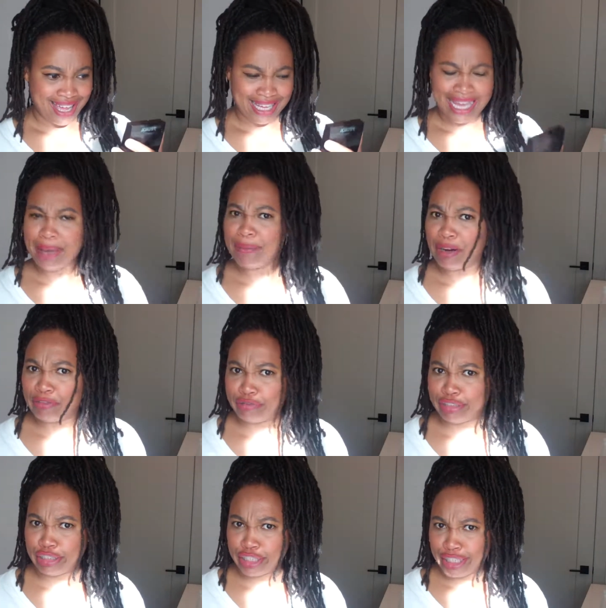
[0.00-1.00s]
Came out
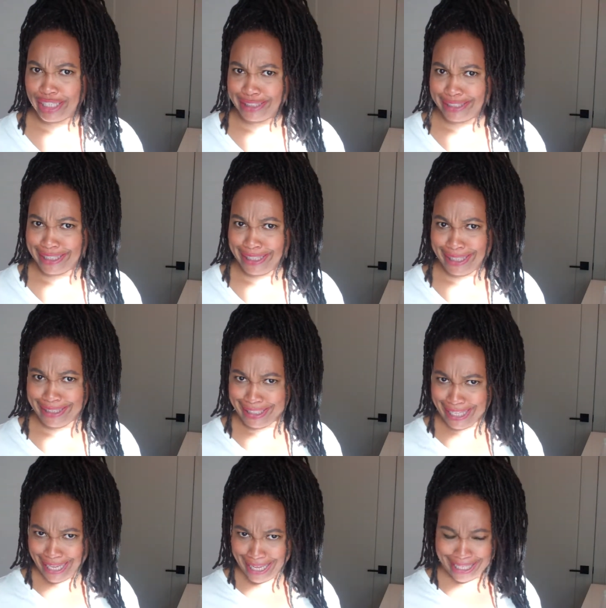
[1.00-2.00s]
real good, didn't it?
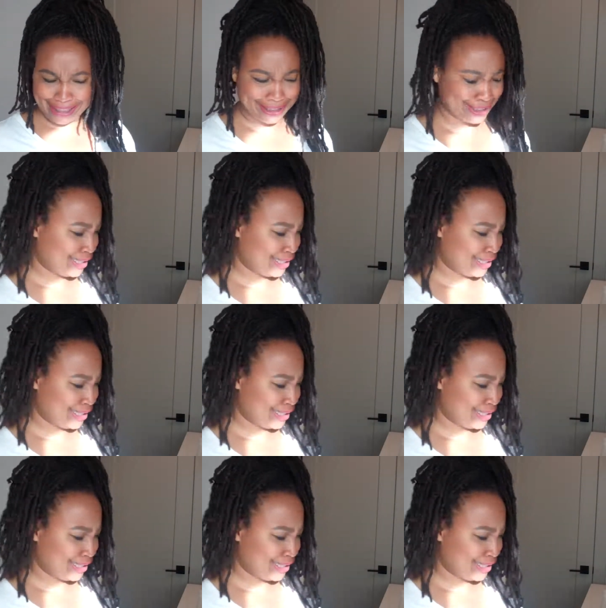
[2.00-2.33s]
Yes,